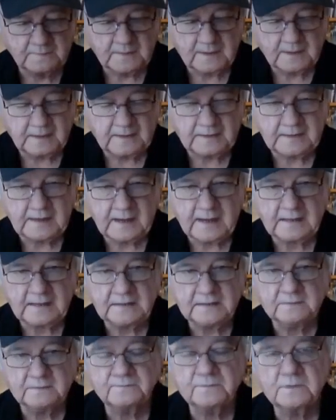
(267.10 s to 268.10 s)
on
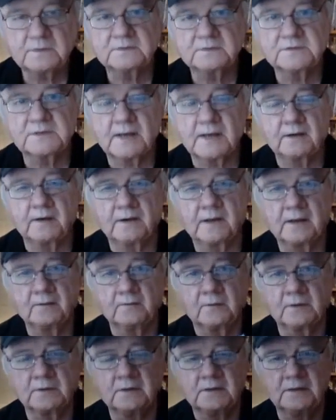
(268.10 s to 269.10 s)
a Saturday
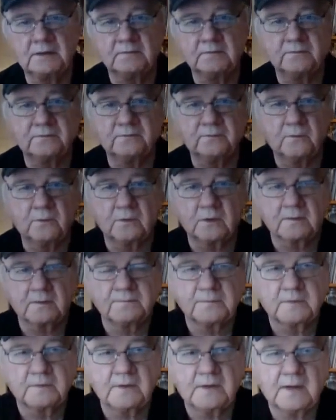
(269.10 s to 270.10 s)
with Needham for
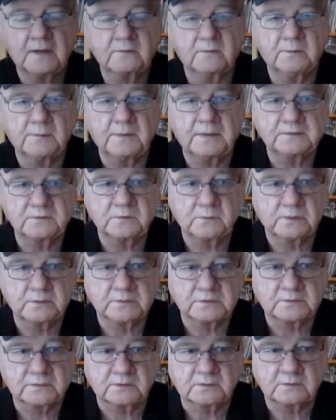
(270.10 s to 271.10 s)
the Equibase
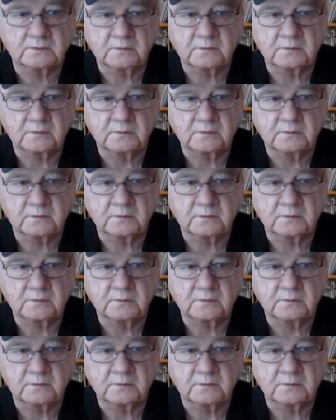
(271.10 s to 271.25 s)
Winner's Circle,